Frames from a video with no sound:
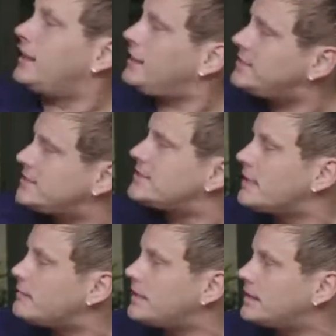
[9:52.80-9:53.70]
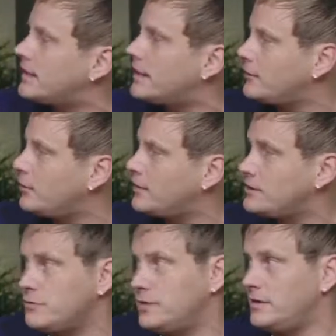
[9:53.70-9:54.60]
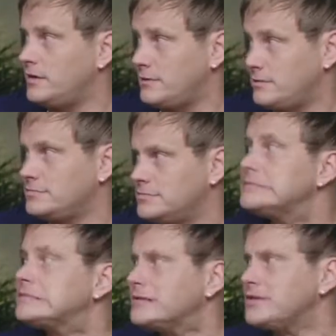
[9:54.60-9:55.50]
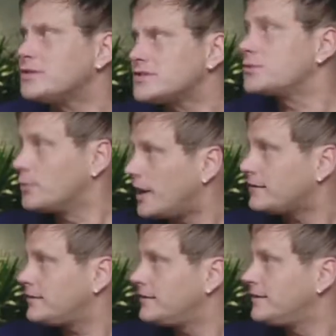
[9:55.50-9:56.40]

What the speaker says: And this is something that I know that you've been not so good at.